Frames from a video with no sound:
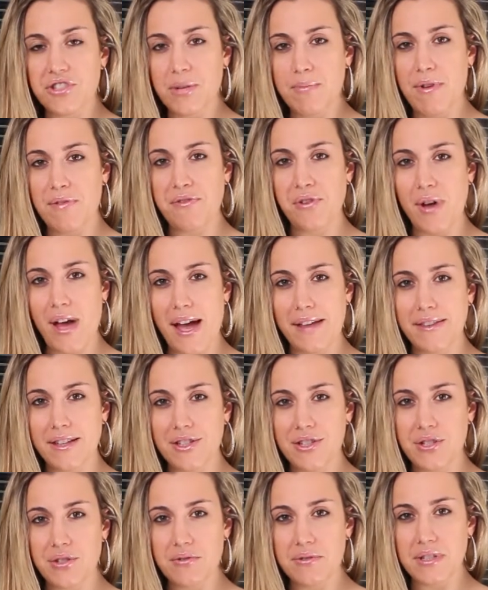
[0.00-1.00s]
Jim, if you had
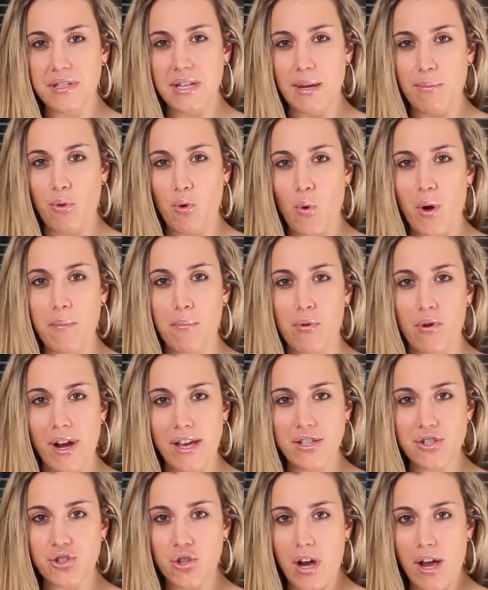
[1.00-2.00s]
to choose the number one
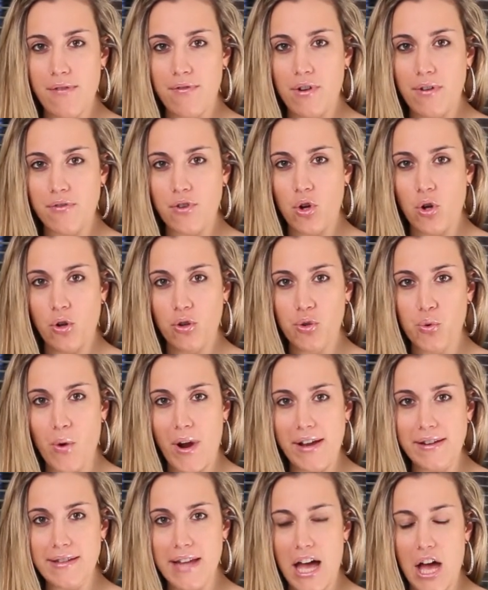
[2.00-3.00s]
price driver of gold
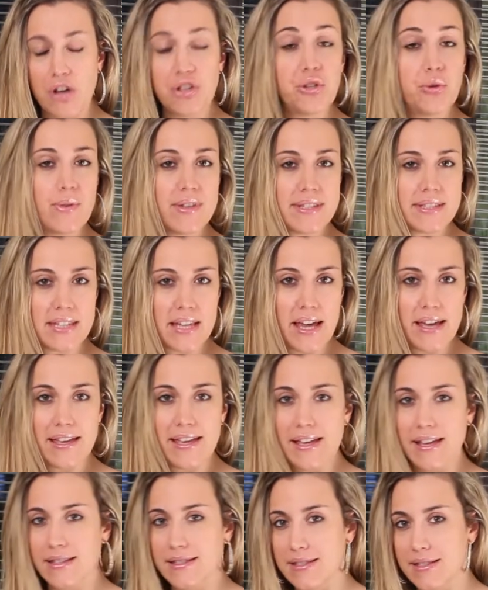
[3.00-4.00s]
right now, you would say
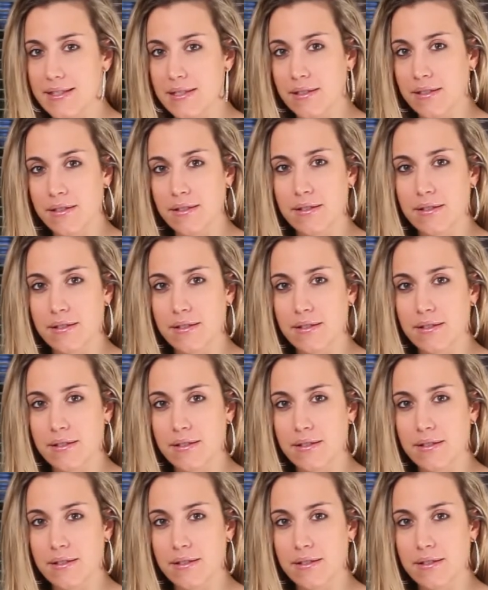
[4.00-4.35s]
it's...